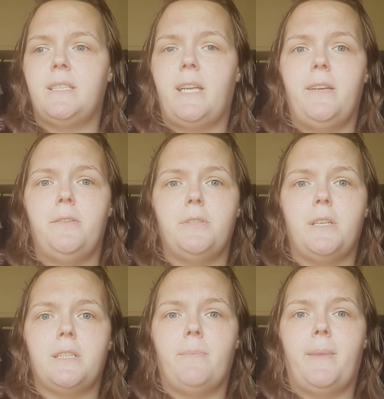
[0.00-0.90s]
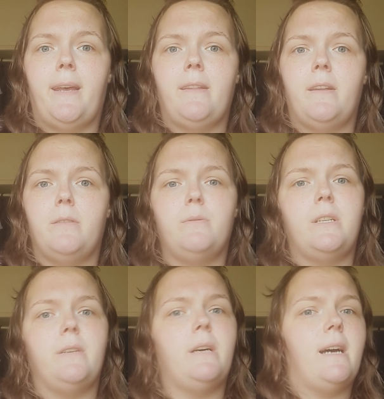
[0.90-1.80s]
get used to something in there when
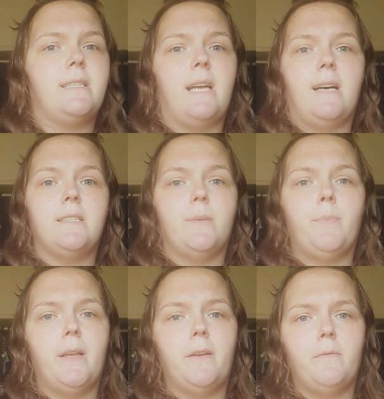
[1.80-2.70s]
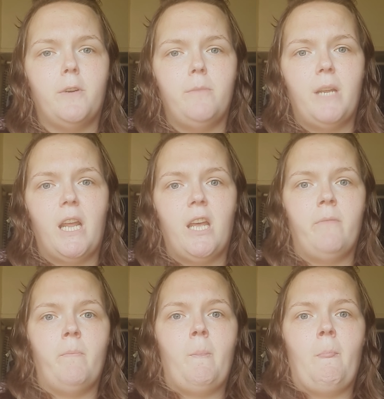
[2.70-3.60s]
it hasn't had something for a minute.
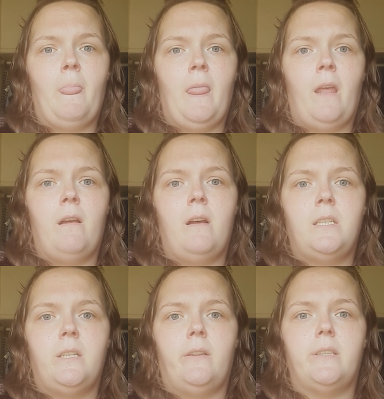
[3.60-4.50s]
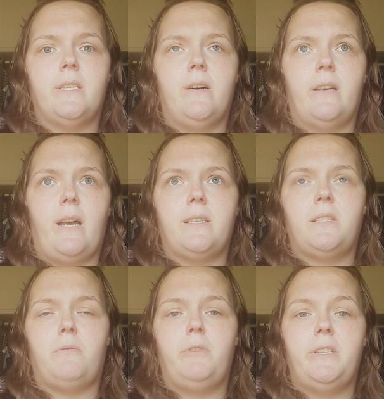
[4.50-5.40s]
The tongue has to
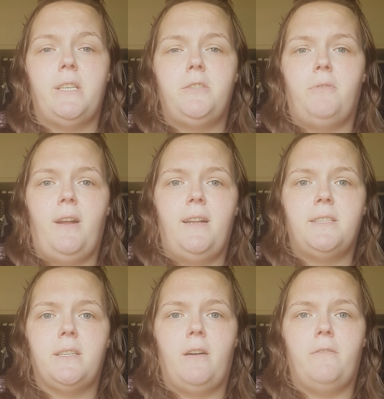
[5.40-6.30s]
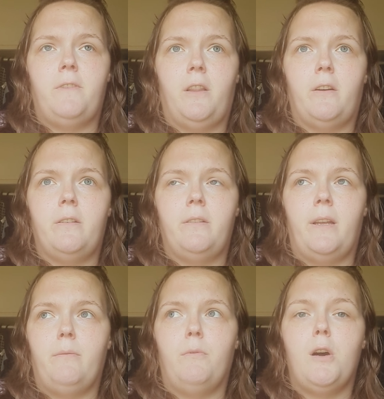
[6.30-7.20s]
resituate itself and learn
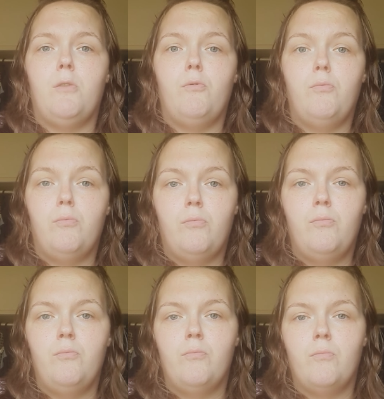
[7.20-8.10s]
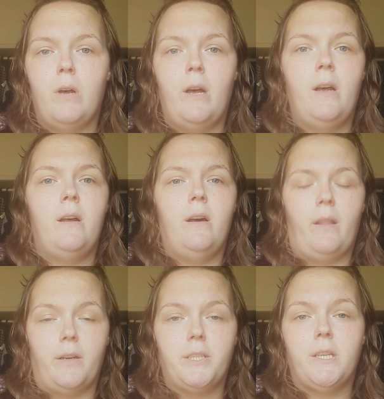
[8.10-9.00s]
that, whoa,
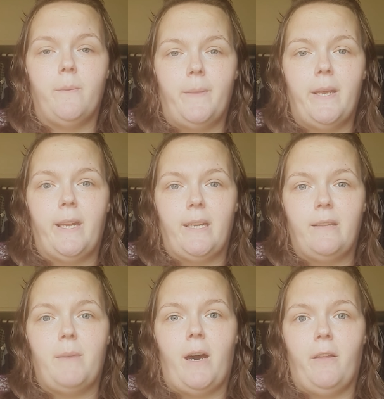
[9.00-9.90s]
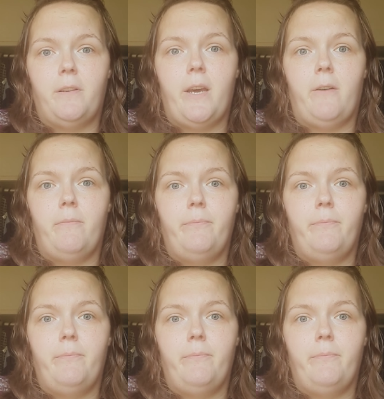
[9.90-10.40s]
there's something in the mouth now.